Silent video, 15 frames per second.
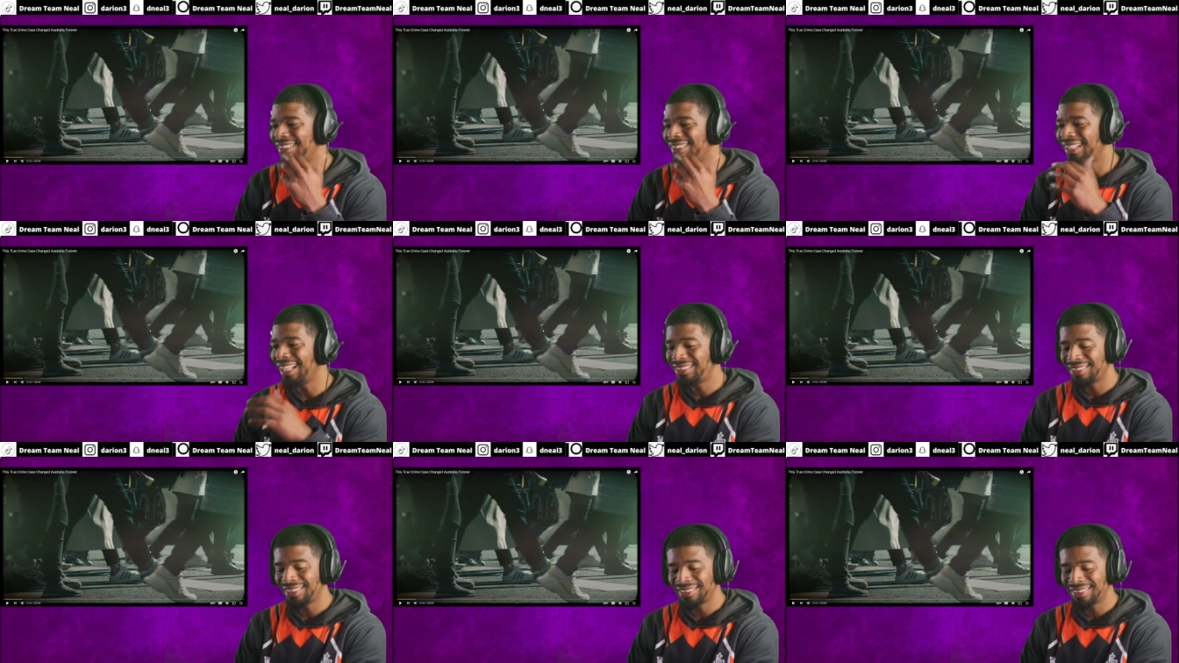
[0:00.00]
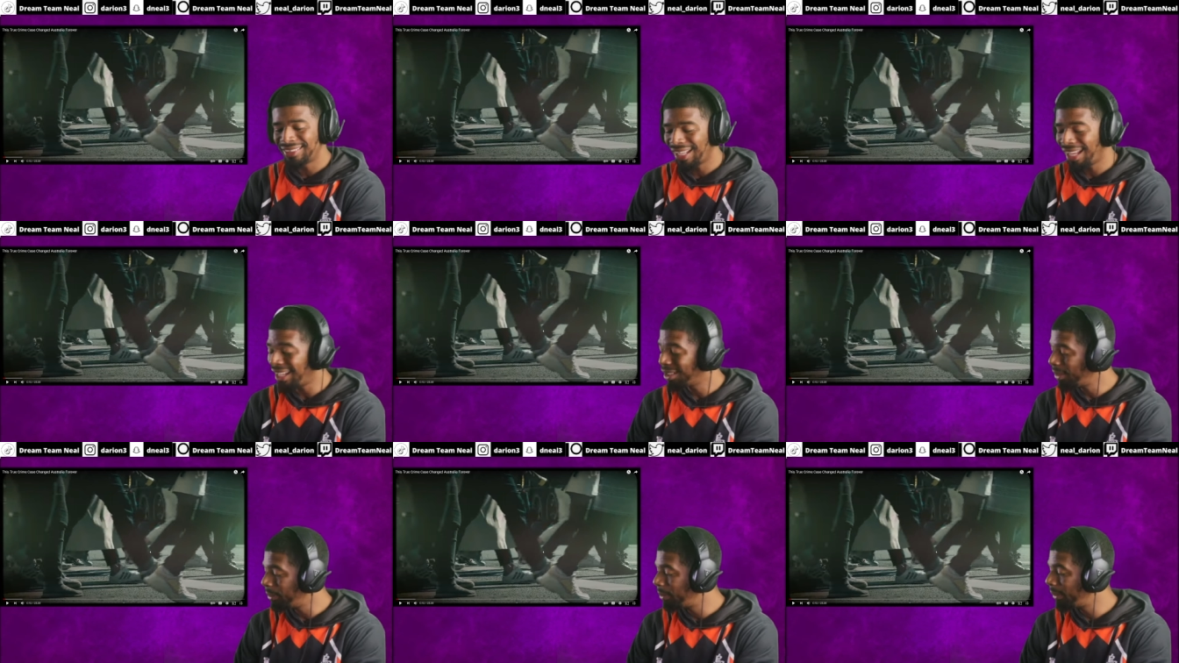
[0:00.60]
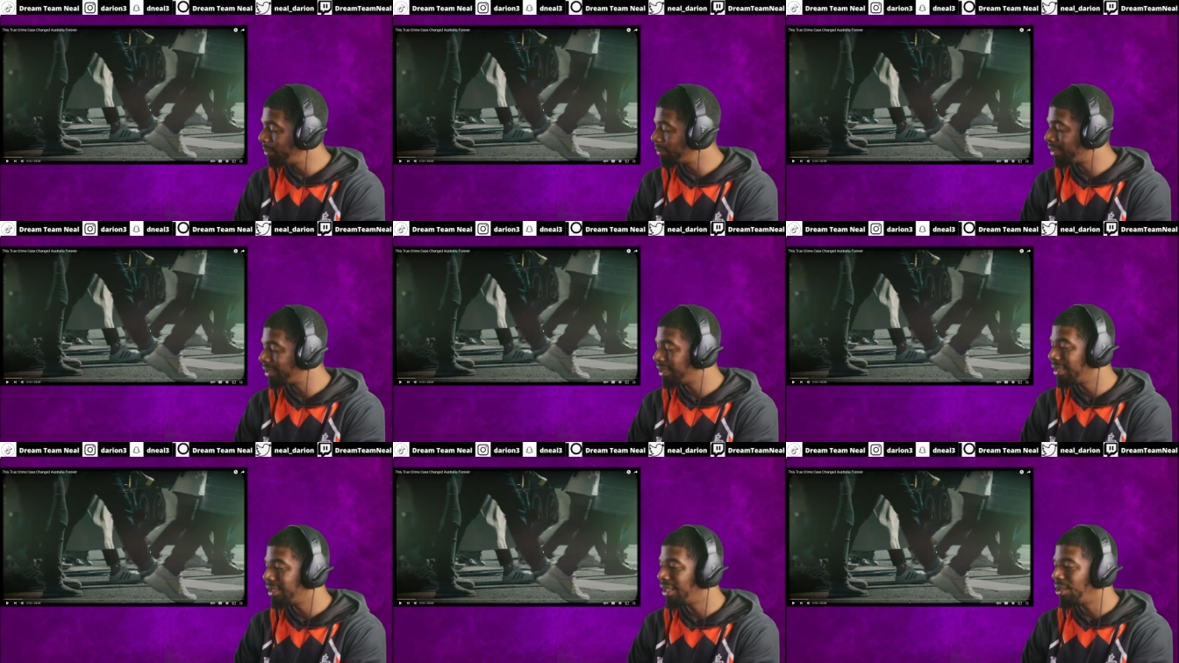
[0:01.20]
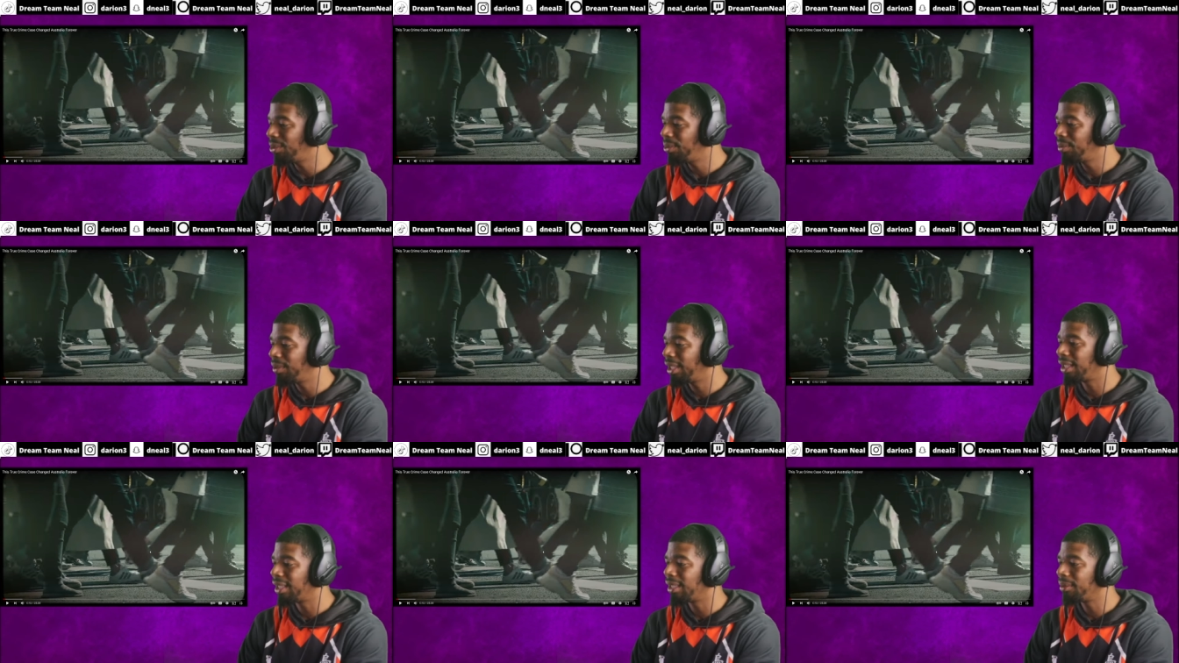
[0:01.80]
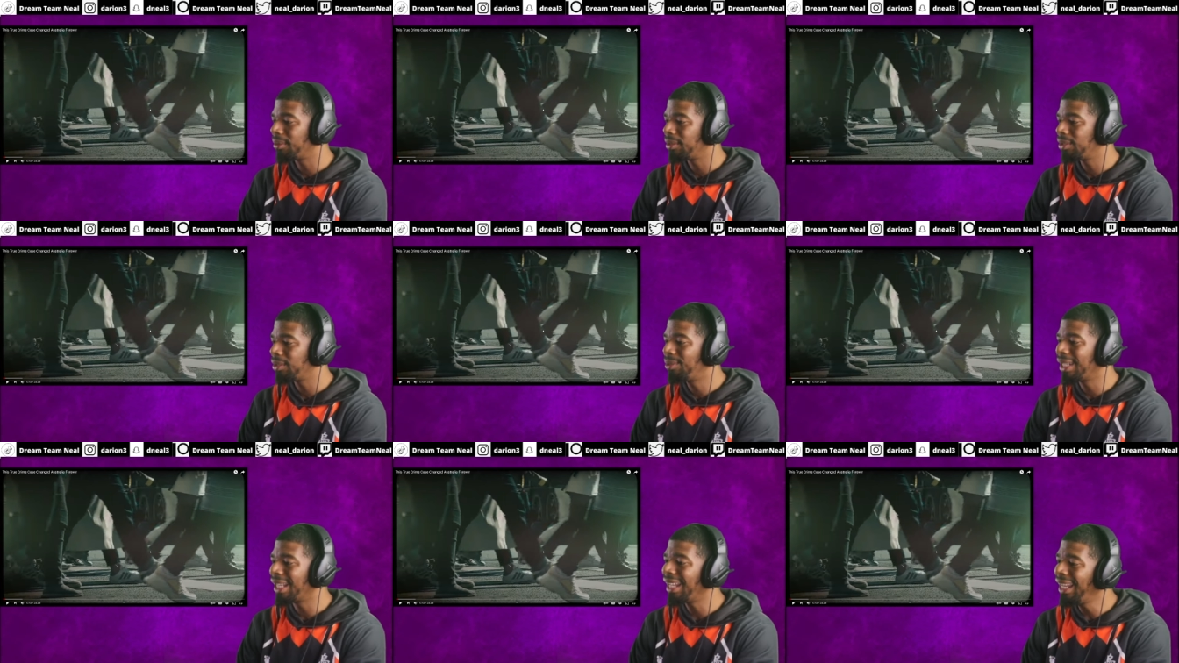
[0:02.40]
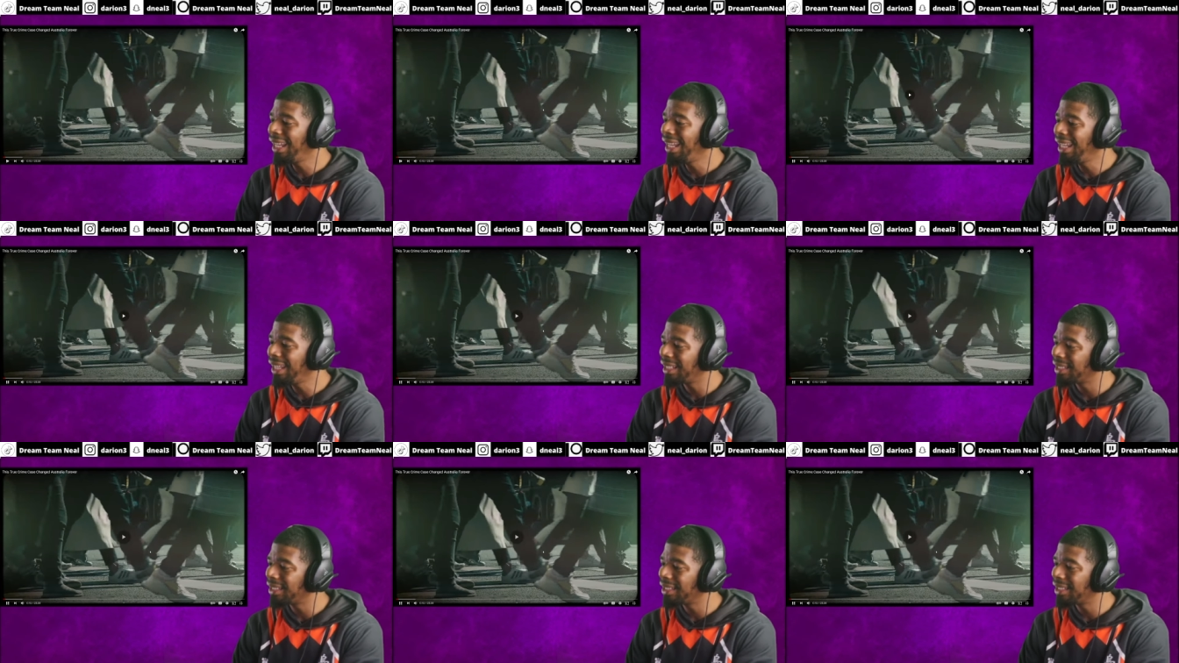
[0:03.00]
Lottery people should have known that. You can't.